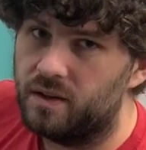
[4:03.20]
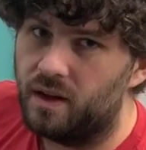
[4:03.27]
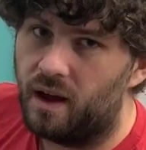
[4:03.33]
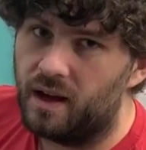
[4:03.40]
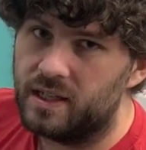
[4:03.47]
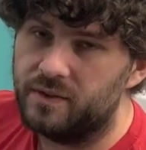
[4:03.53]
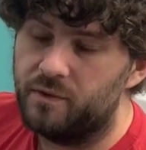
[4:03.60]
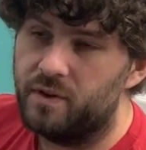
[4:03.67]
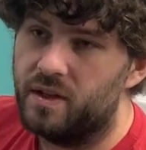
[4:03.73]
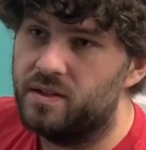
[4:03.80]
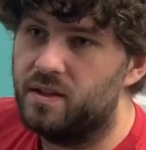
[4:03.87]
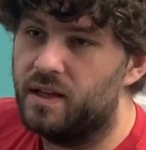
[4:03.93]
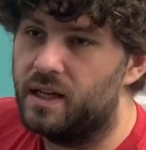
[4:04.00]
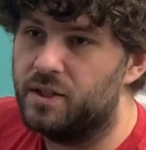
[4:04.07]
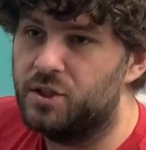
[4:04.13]
docs for
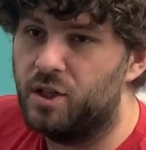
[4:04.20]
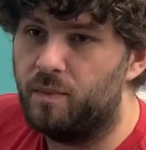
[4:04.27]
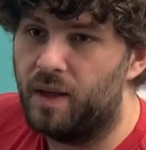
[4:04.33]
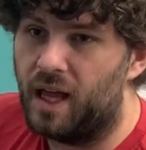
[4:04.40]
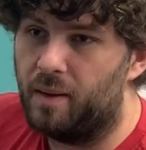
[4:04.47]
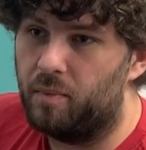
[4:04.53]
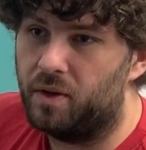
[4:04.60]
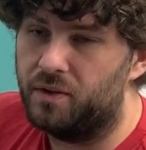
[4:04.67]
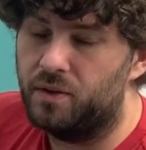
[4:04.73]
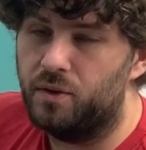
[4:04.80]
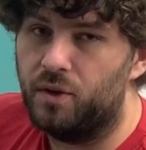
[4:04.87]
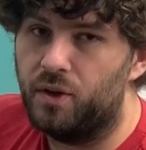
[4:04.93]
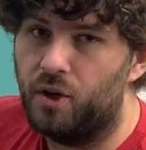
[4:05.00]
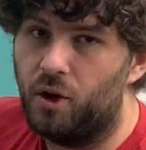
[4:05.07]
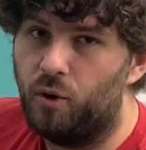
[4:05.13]
this thing, it should be able to
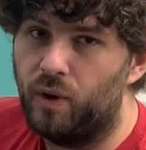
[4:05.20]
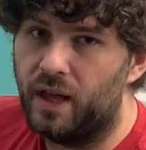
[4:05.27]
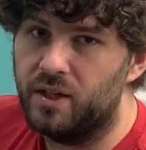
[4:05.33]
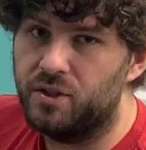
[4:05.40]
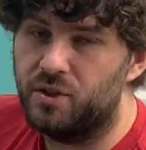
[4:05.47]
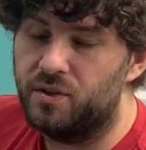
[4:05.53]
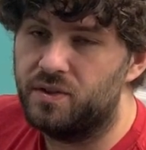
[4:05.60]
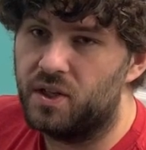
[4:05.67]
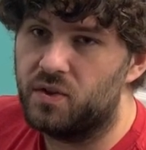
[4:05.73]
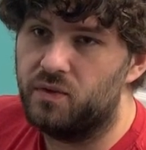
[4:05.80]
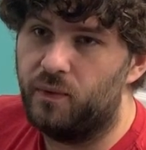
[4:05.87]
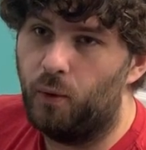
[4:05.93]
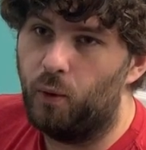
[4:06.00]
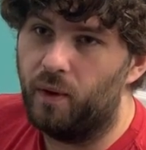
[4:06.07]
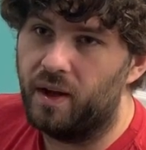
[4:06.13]
decode
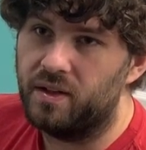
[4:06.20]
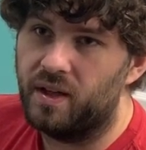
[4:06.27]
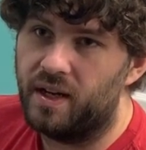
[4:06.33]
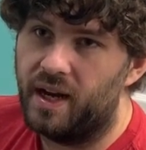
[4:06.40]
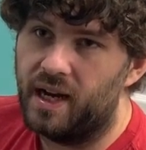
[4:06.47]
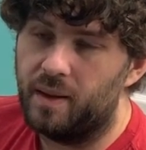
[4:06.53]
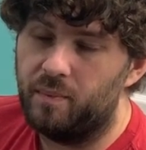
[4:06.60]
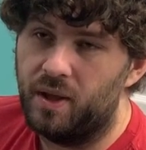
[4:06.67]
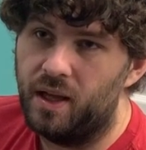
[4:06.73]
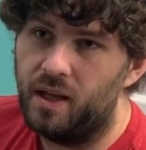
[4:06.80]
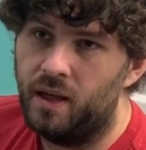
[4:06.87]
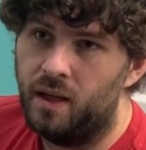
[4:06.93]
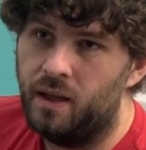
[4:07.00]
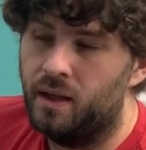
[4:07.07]
H.264 at 1080p,